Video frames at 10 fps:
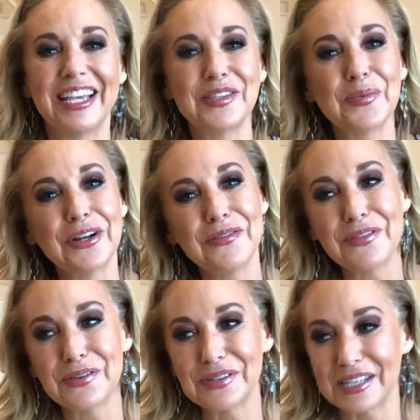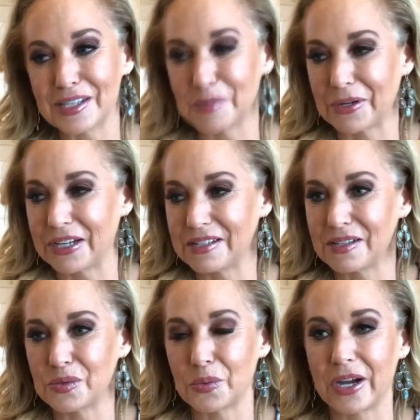It's one of those
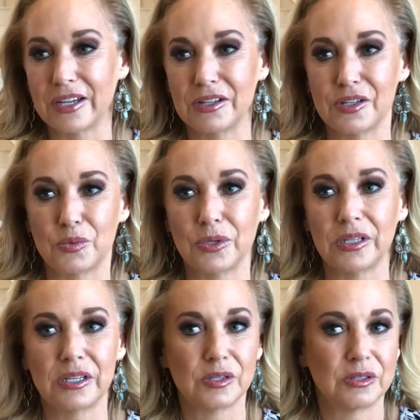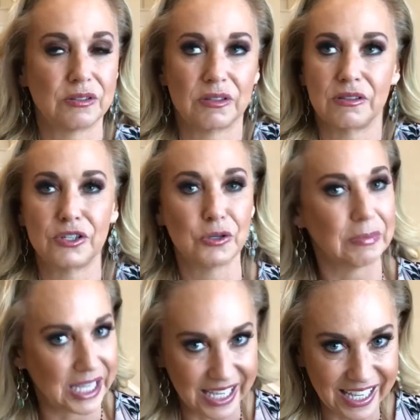experiences where I can just really just do
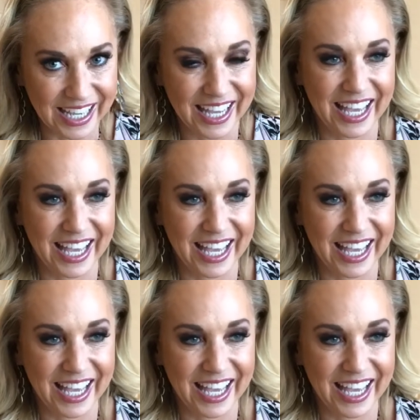me